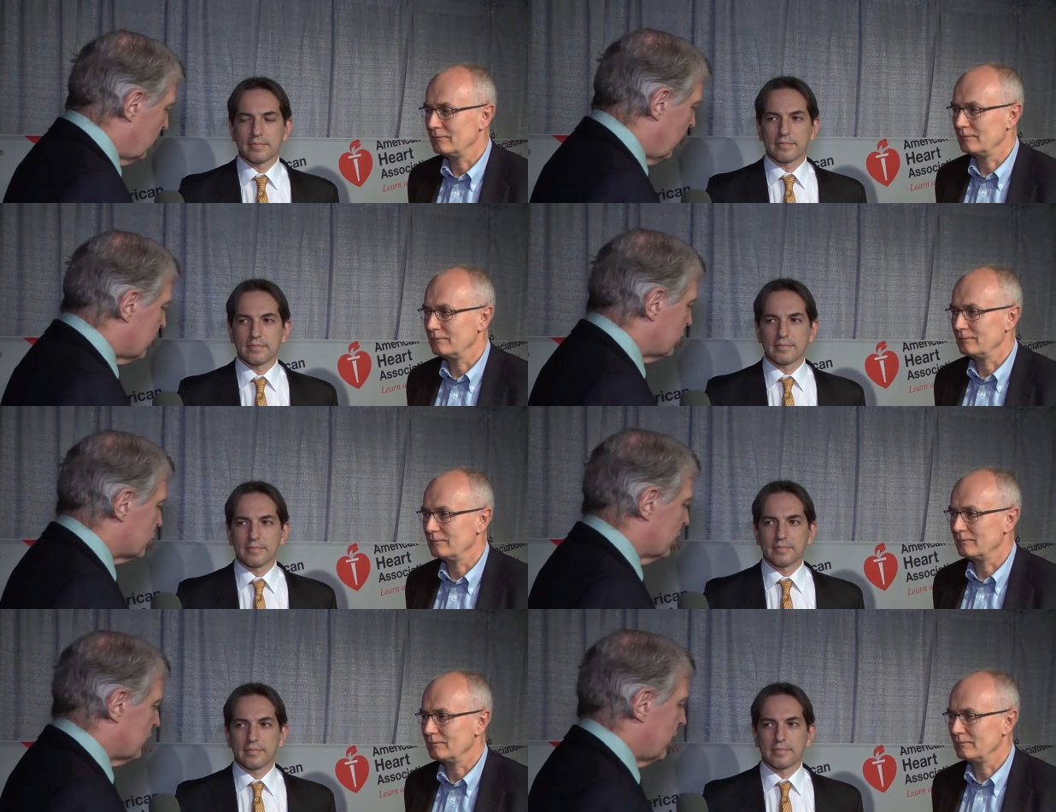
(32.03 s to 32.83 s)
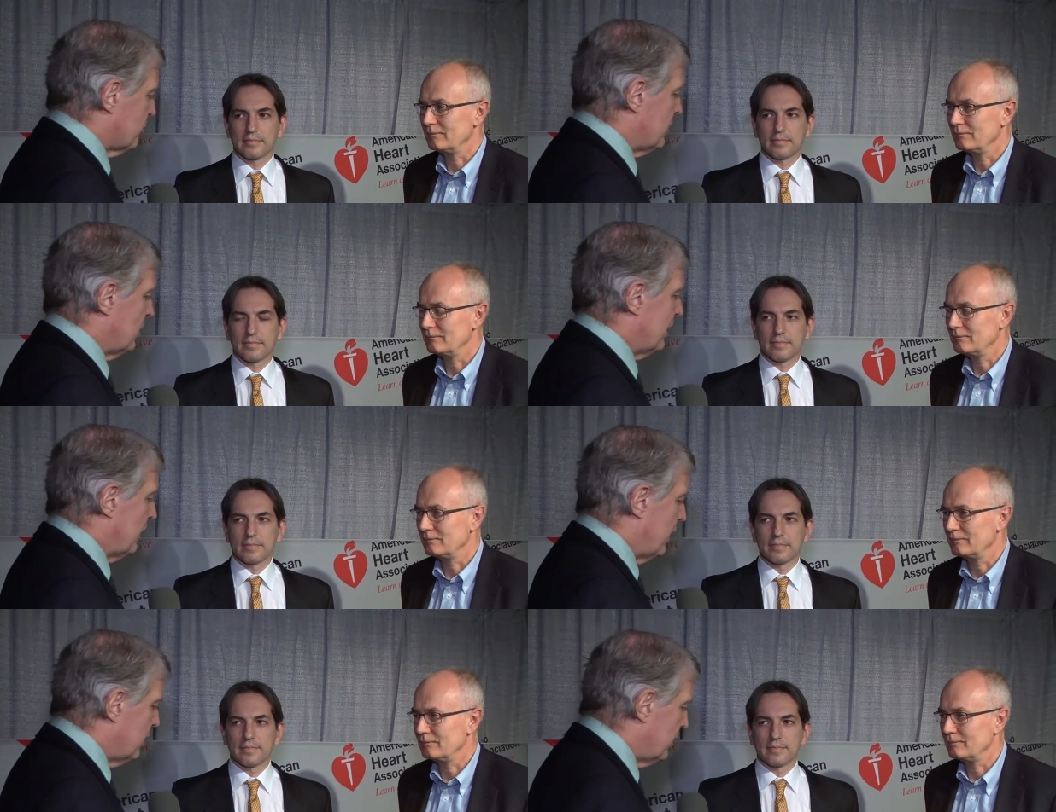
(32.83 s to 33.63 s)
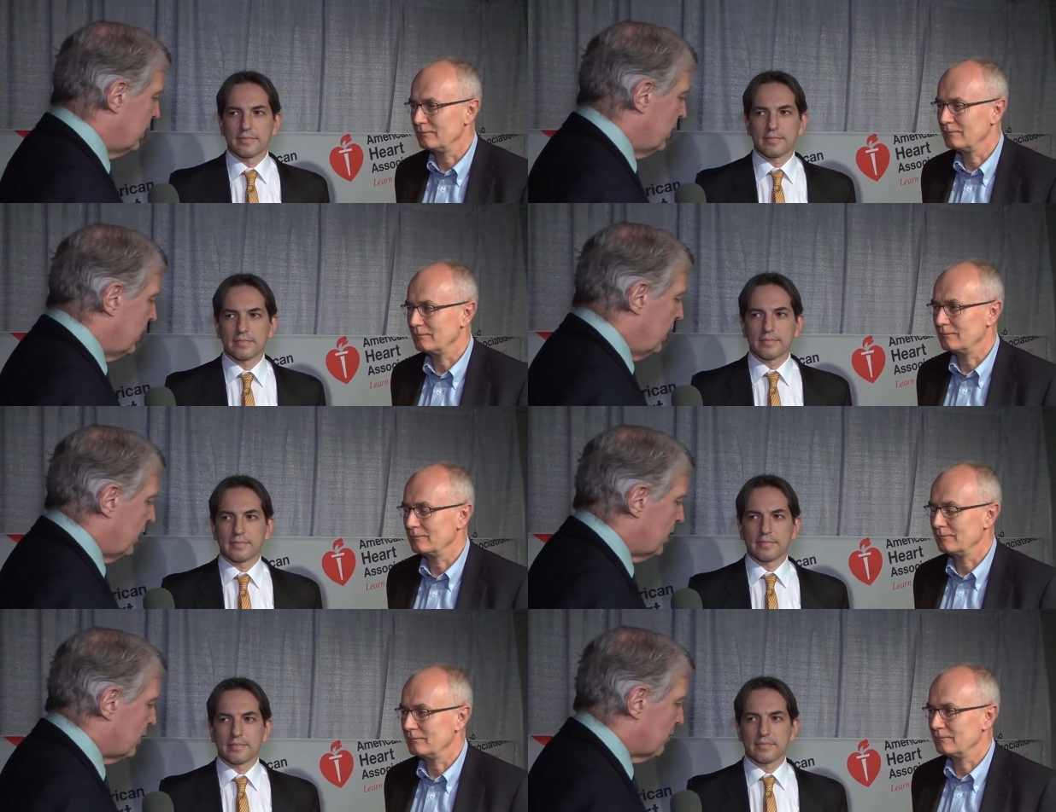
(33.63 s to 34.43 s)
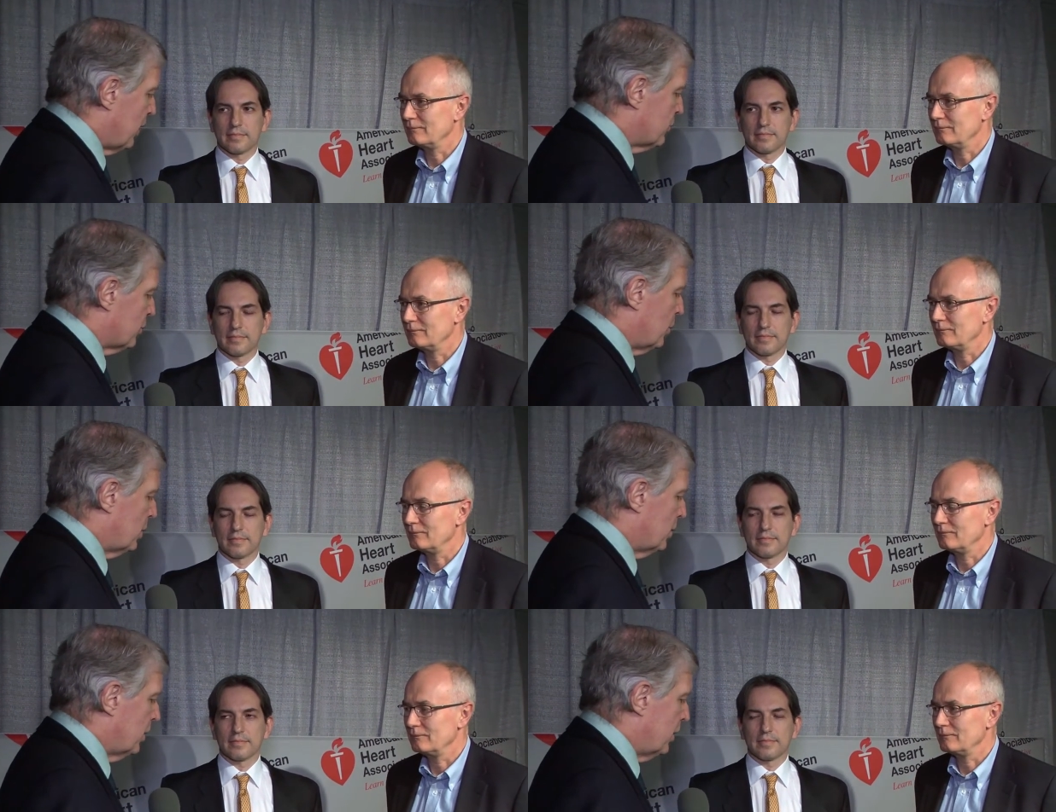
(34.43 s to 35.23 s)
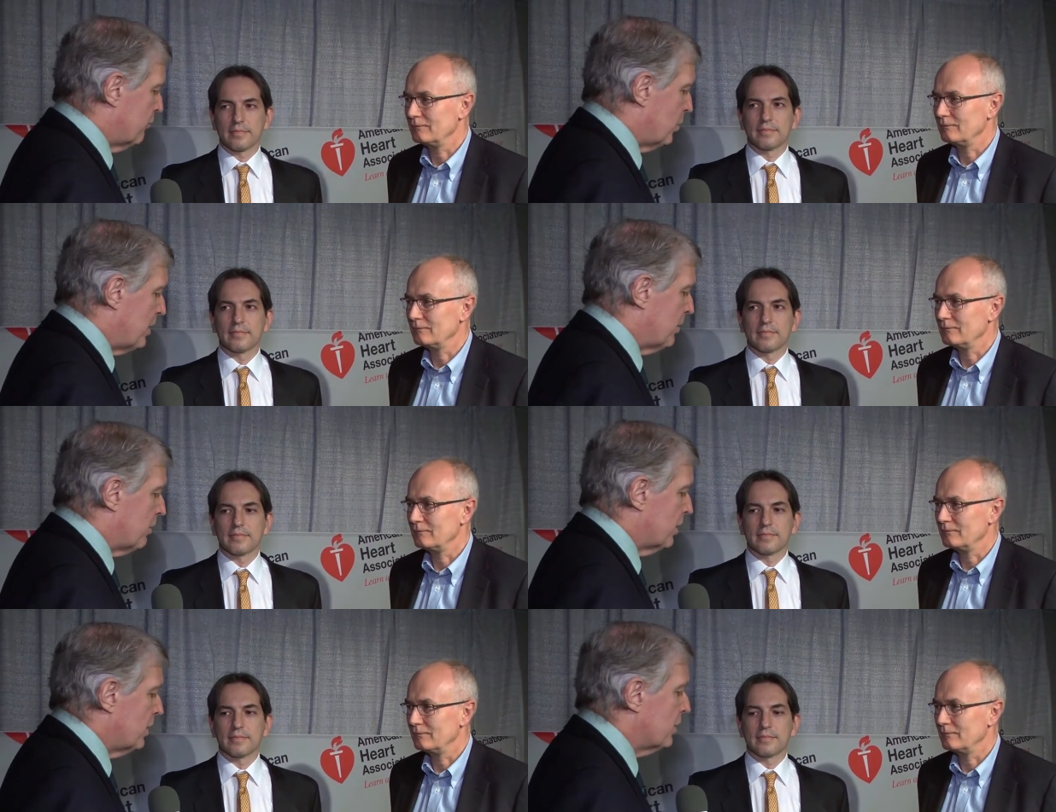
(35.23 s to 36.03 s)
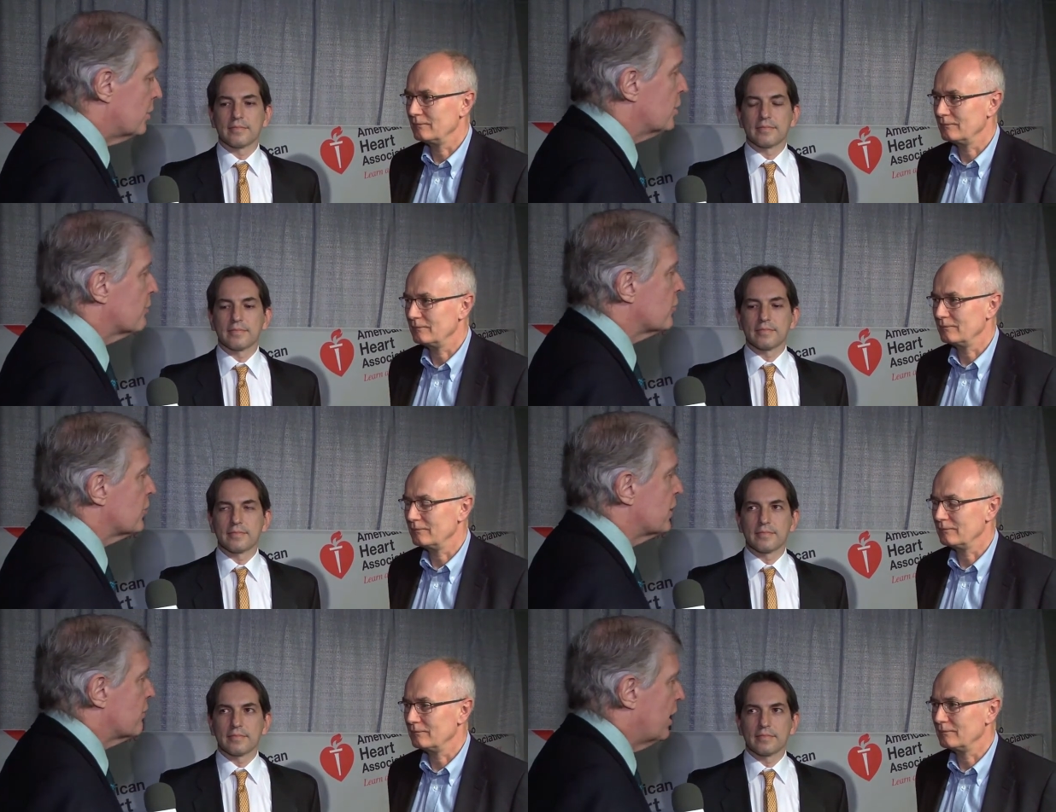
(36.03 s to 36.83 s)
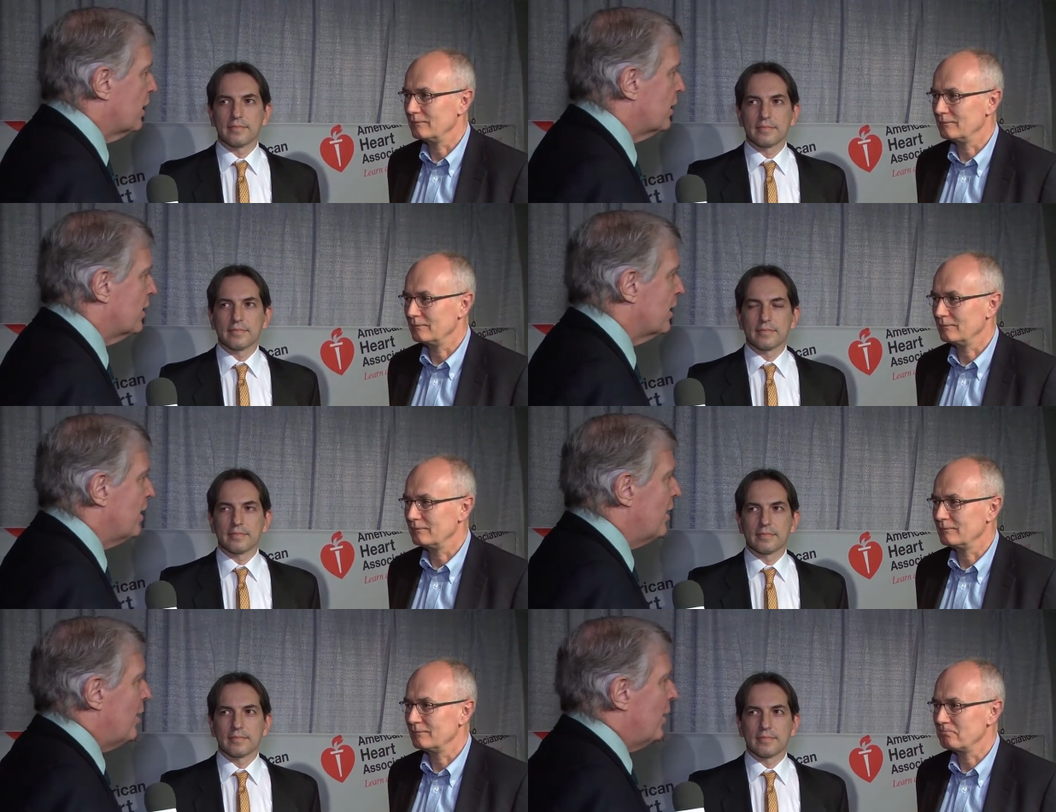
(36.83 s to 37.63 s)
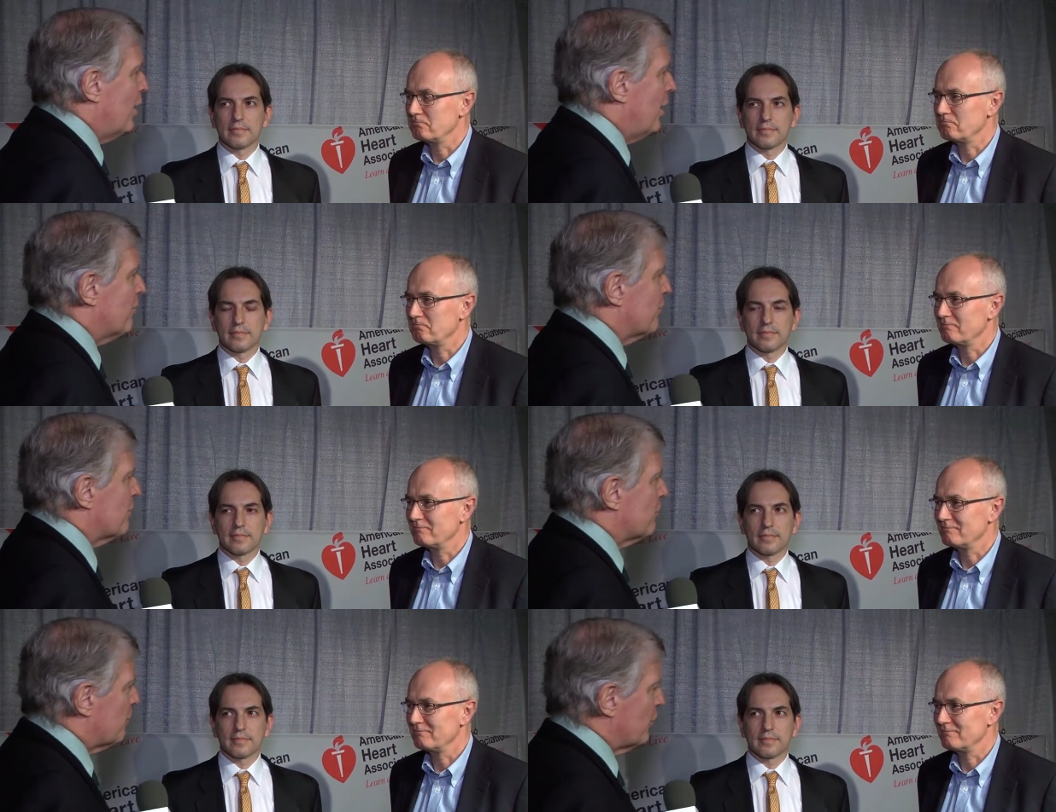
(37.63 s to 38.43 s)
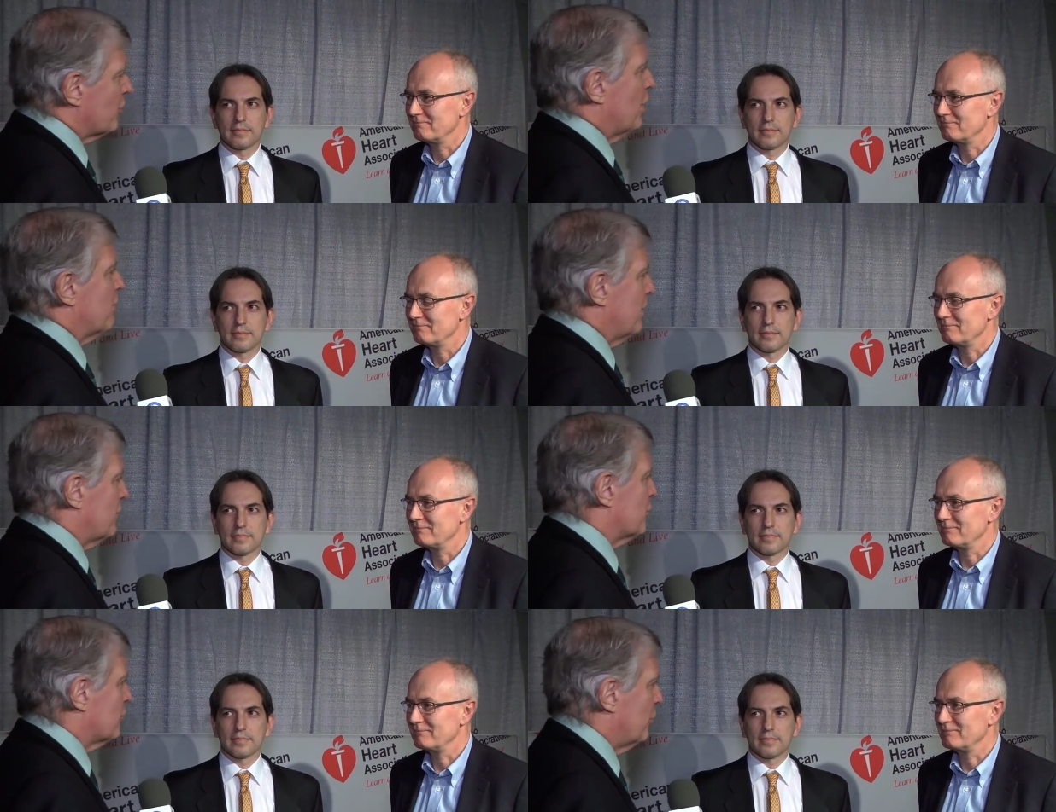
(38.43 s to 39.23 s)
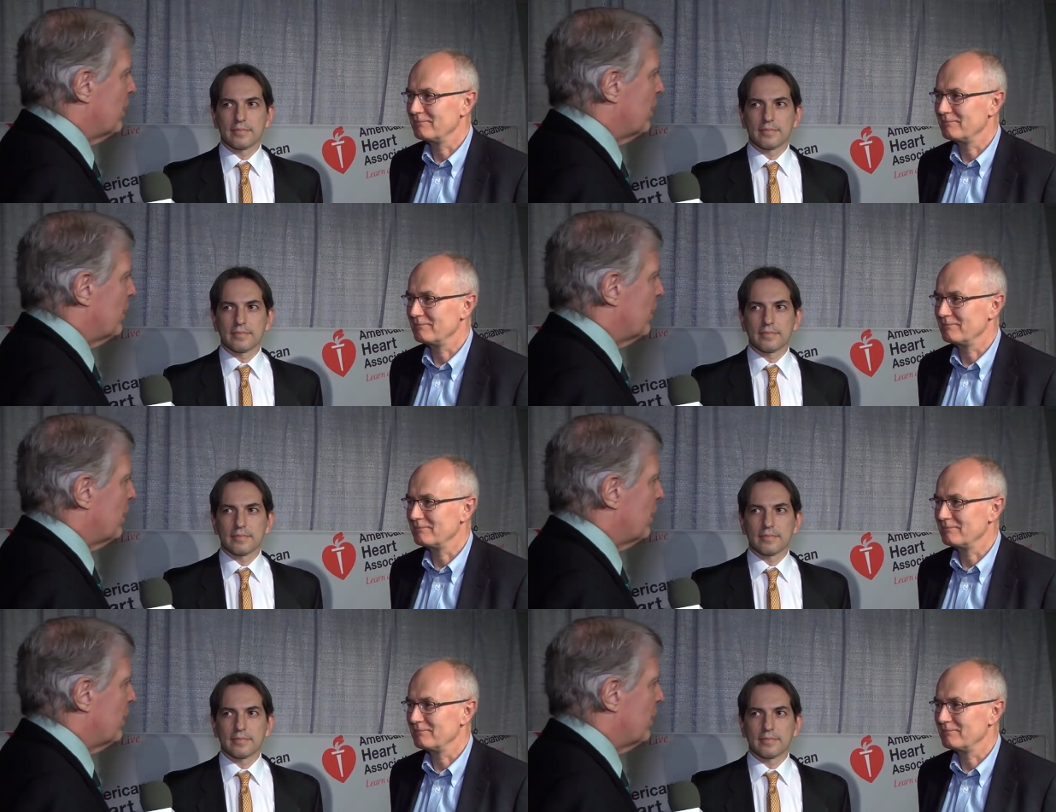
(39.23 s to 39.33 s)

Speaker 1: London Chest Hospital in London, and Doctor Roger Corder of Queen Mary University of London. First off, let's just go